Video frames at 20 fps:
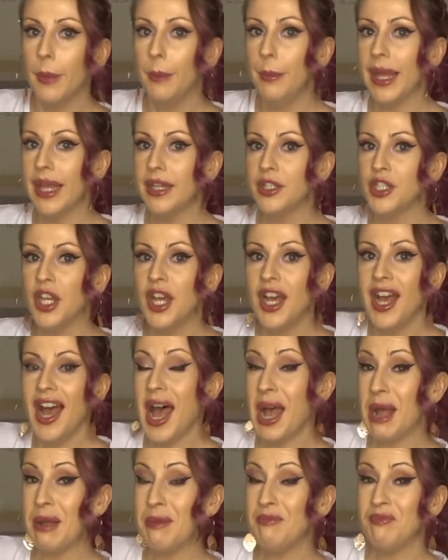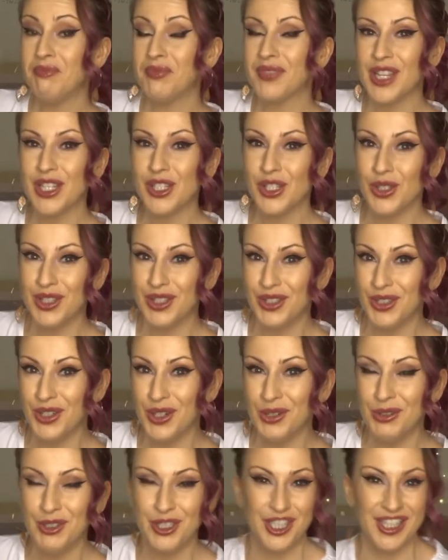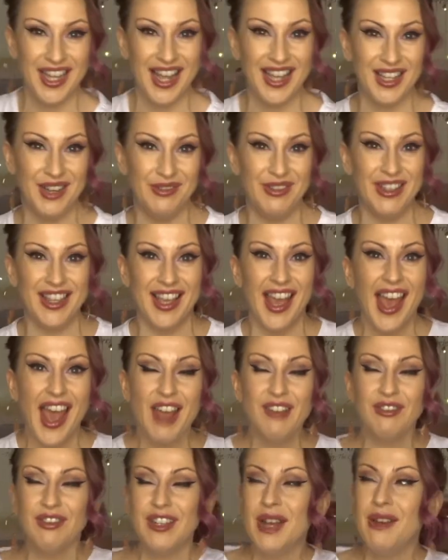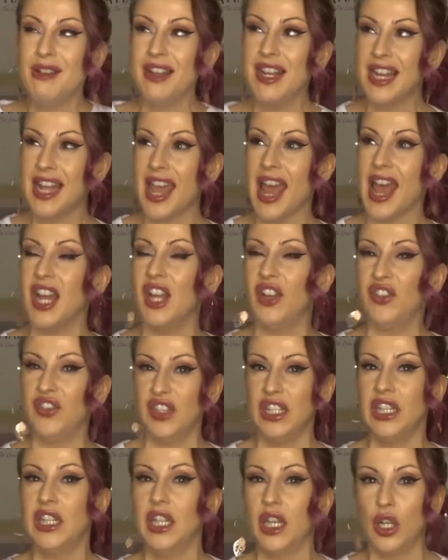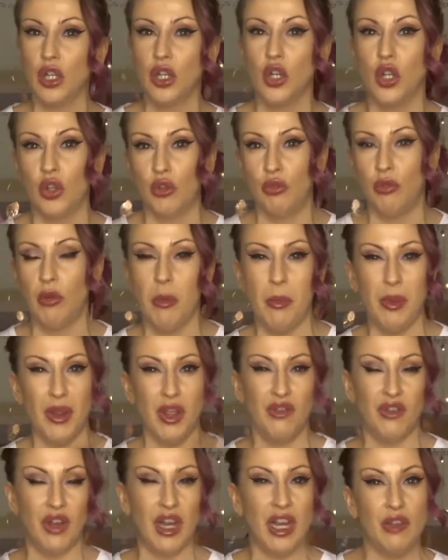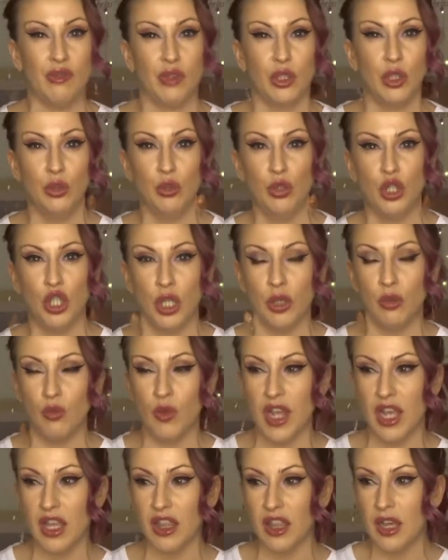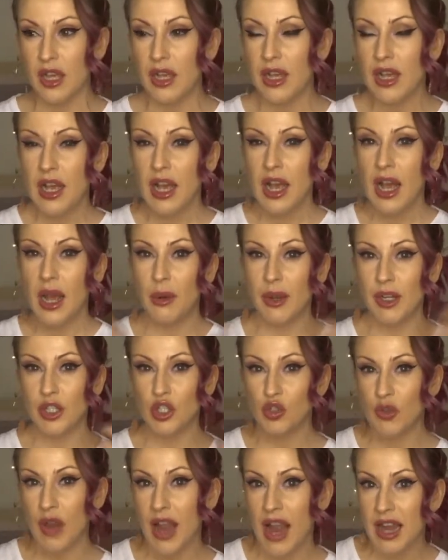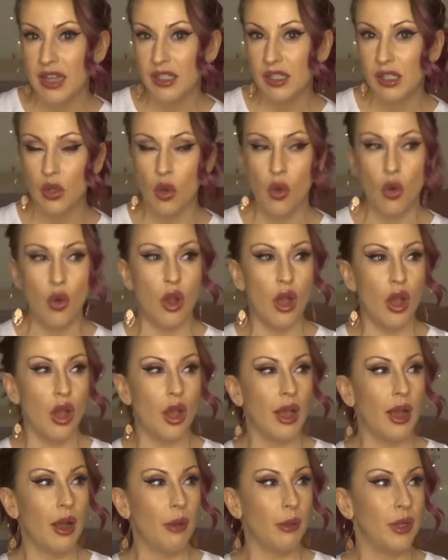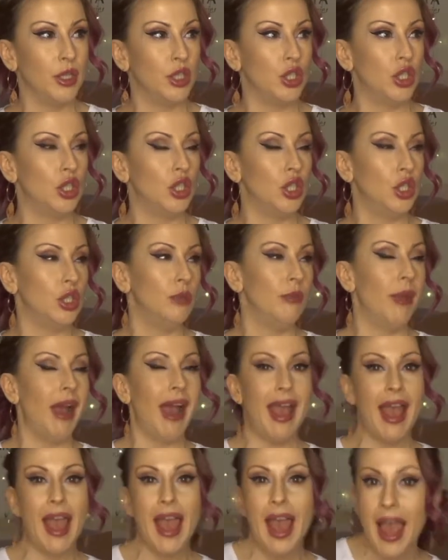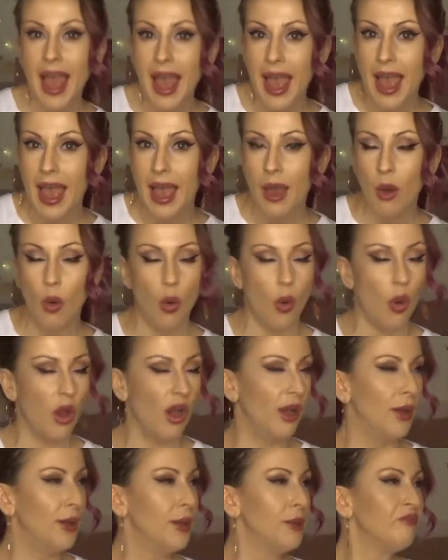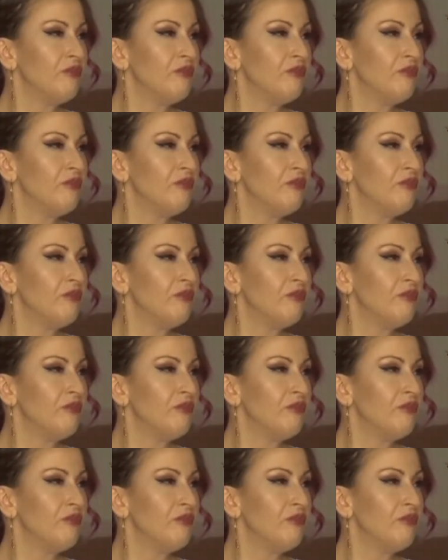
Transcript: bit. So I thought I would share that with you. Every now and again I feel like I go through a bit of an evolution with how I dress or how I do my hair, or